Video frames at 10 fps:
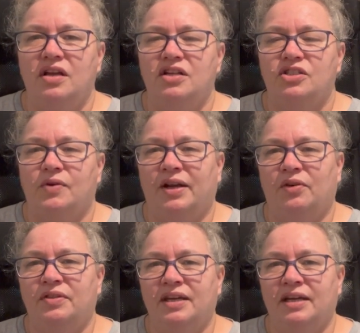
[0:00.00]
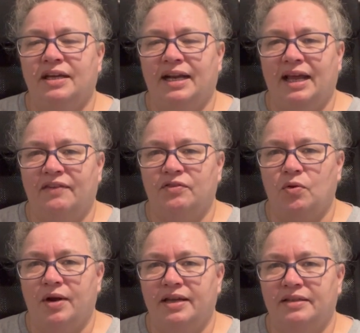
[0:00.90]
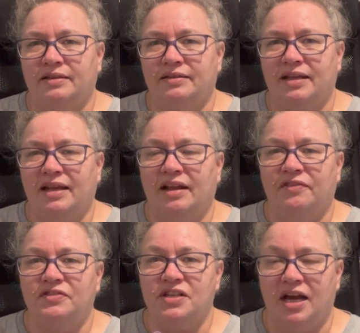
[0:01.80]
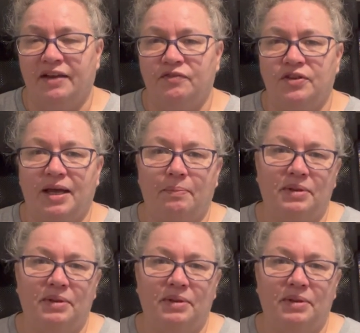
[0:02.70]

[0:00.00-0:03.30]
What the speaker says: So I don't think I'm going to have quite enough time for that.